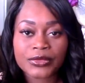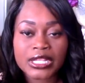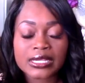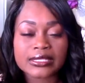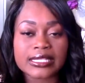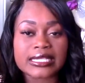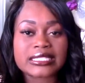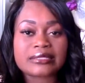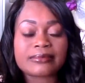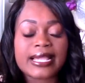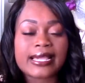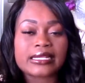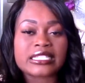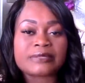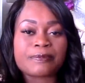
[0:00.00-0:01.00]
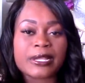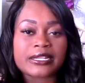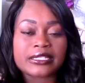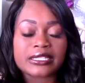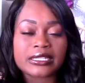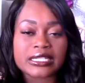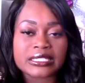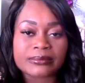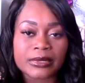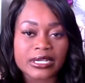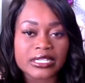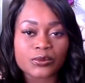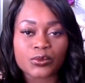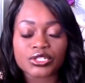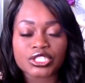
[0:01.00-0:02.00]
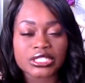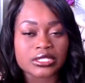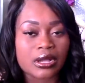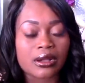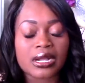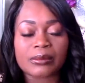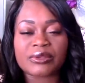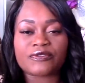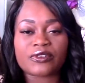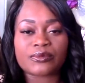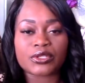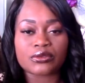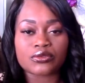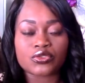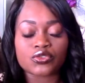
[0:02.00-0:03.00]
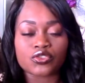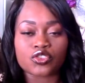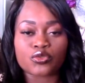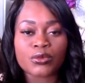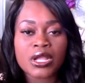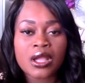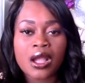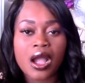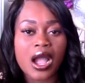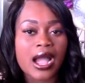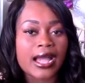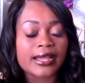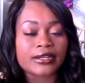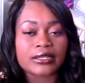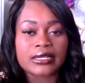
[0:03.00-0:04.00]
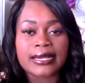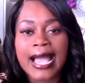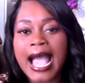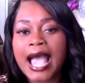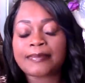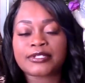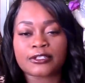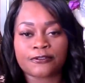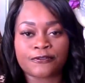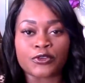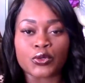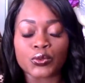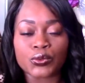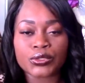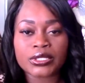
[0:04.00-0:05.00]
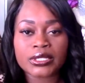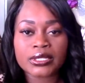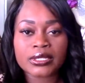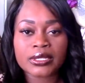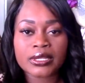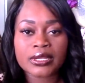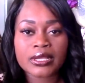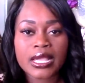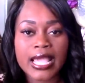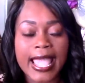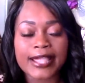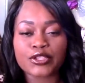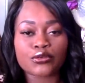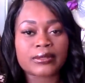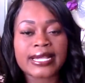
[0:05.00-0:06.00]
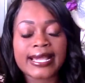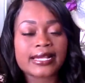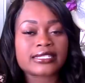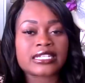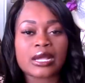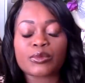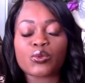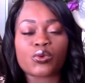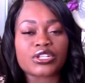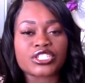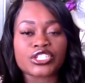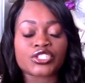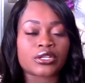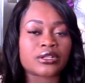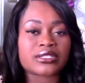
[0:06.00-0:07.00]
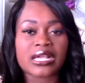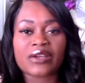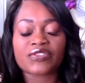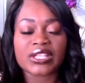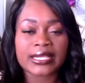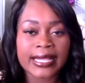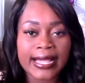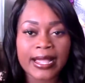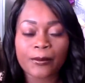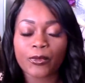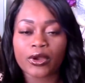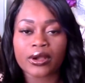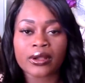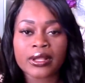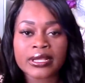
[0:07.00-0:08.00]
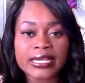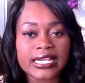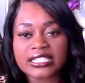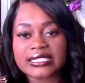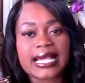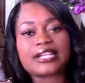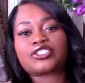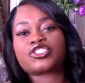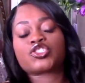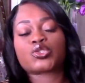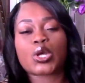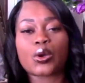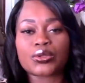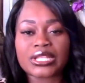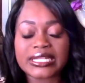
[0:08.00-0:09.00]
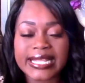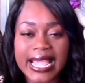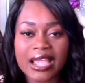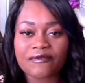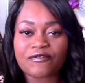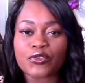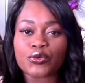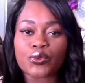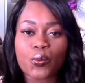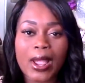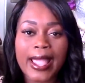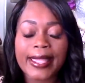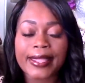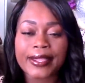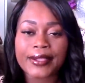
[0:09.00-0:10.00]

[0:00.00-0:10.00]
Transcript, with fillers: This man is spending his money, which is all coming from YouTube, on gobs of food. And you can't tell me once he turns off the camera, he's not just throwing the damn food away.